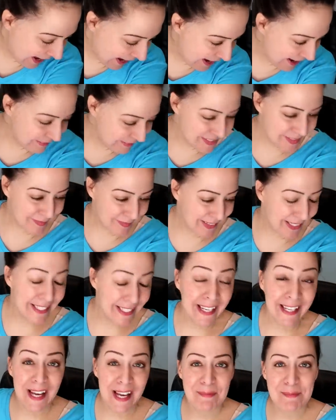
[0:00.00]
I have some
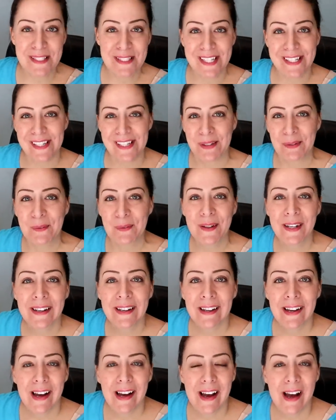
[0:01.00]
cleaning up to do.
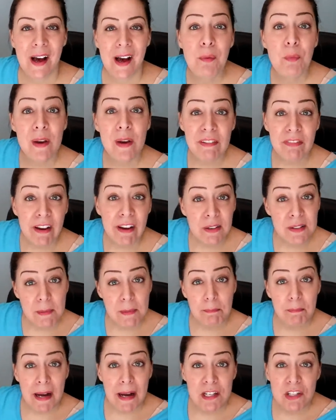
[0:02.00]
Um, we found a
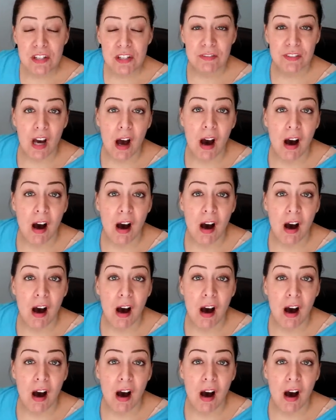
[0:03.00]
bunch of